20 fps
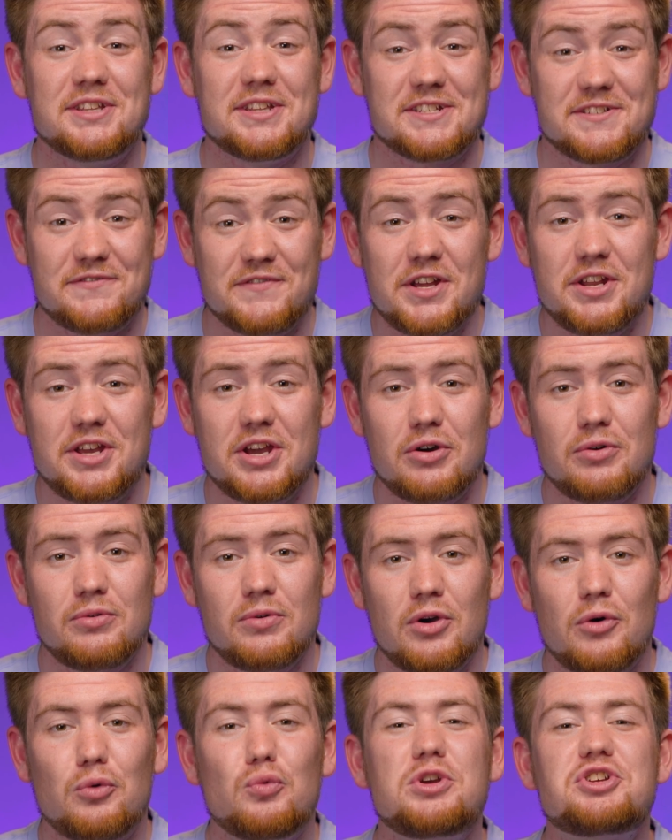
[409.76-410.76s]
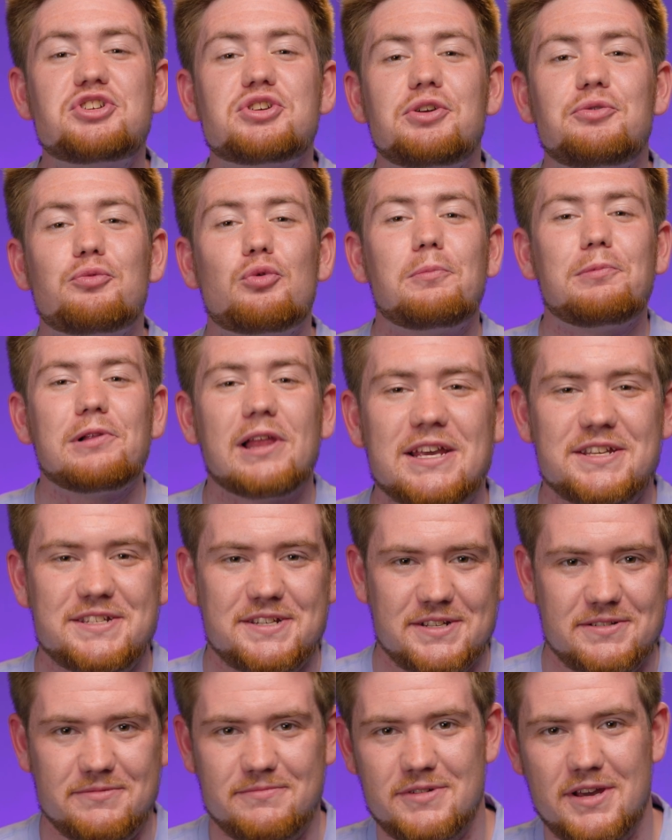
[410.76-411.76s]
in this video, we should replace
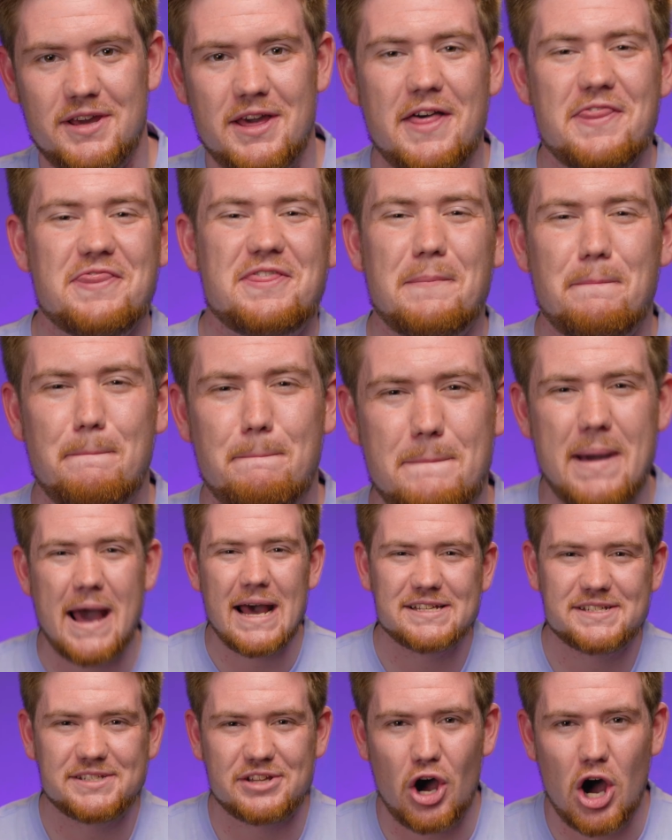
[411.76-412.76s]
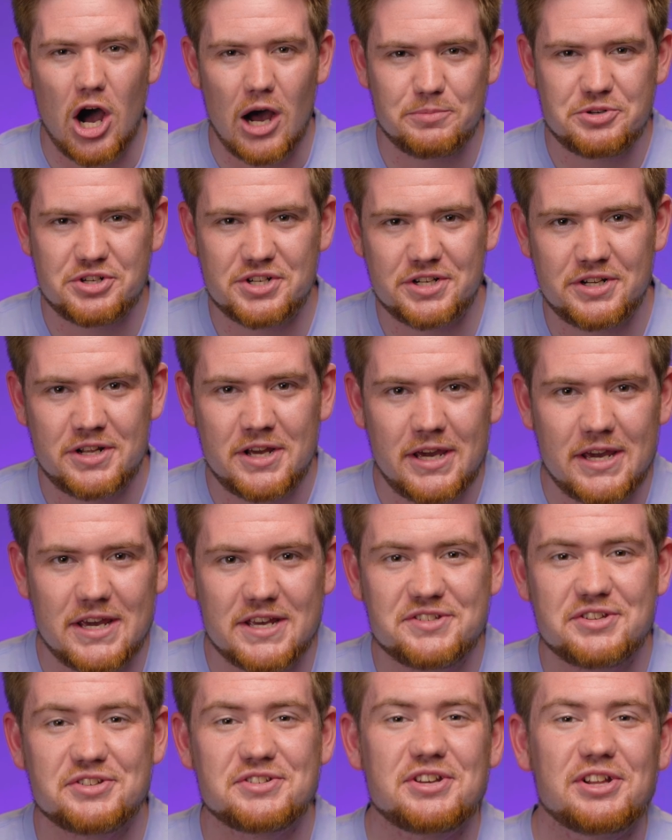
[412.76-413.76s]
it. The best option
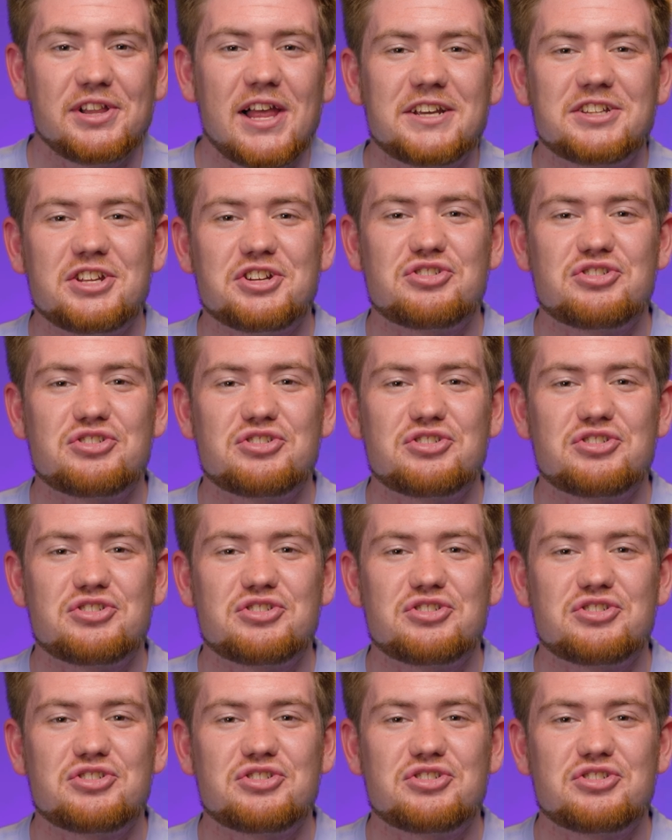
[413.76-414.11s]
is to select a